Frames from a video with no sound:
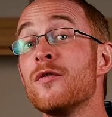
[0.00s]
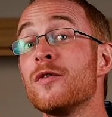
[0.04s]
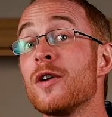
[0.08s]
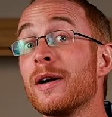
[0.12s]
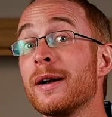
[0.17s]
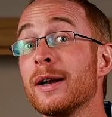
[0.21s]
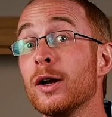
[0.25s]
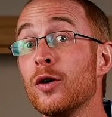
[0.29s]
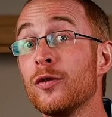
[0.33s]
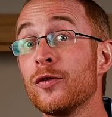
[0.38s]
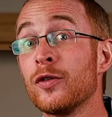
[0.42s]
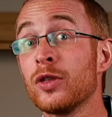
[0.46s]

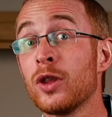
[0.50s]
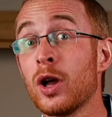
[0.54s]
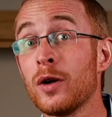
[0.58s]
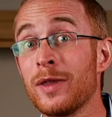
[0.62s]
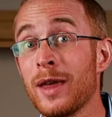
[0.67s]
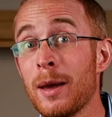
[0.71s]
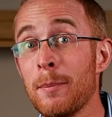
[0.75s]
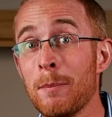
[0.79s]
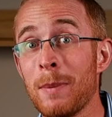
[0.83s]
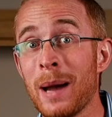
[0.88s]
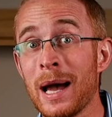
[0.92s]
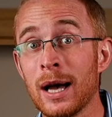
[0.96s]
Very often
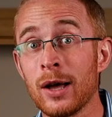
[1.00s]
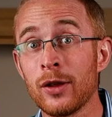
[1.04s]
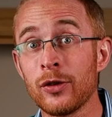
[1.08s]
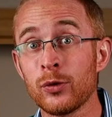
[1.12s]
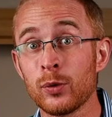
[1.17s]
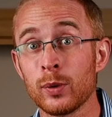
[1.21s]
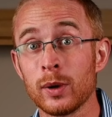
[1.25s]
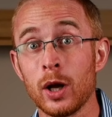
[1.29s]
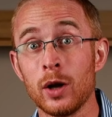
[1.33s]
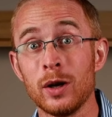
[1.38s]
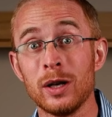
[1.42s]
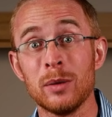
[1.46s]
though, their
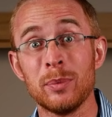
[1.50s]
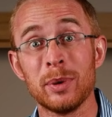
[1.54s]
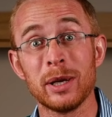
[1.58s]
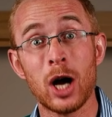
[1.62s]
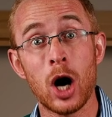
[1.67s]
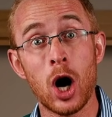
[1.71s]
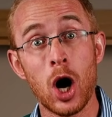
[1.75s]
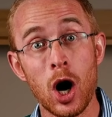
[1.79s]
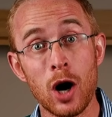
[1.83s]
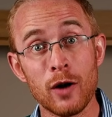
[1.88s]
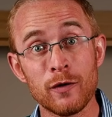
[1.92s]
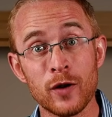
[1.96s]
mouths will only be
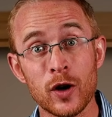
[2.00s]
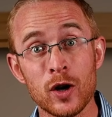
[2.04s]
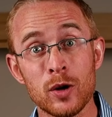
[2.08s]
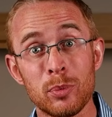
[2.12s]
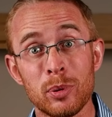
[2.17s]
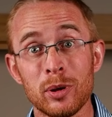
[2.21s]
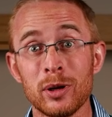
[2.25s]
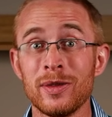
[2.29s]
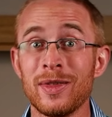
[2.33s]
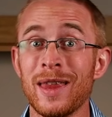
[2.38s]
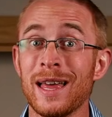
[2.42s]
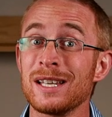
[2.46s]
half
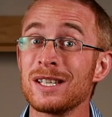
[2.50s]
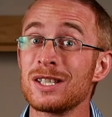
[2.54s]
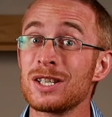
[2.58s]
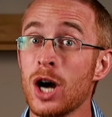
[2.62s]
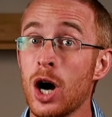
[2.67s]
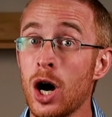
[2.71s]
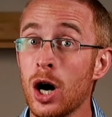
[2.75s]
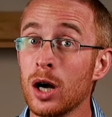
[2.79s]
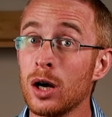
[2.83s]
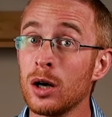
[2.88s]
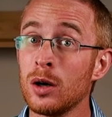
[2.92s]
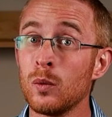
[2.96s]
open, their
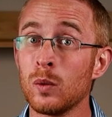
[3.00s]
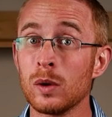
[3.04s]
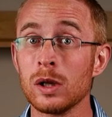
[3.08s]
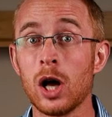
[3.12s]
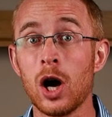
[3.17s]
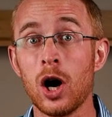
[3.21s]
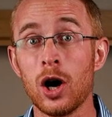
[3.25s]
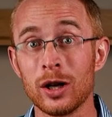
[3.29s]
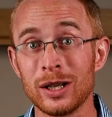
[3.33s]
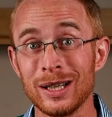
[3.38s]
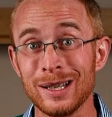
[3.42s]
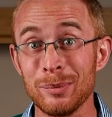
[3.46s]
tongue
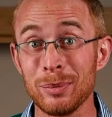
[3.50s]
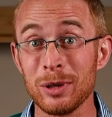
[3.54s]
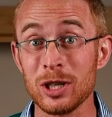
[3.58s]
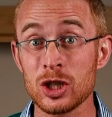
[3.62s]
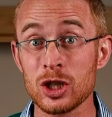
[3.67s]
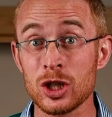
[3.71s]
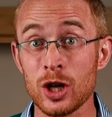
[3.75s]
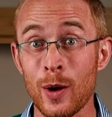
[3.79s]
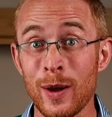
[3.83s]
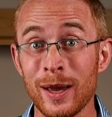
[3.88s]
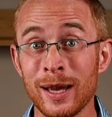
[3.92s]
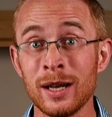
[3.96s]
will hardly be
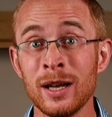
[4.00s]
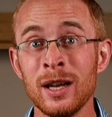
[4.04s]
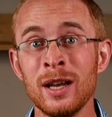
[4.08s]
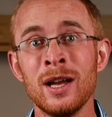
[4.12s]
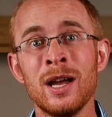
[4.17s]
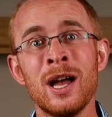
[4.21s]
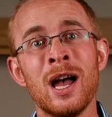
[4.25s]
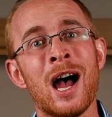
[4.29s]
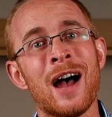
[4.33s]
showing,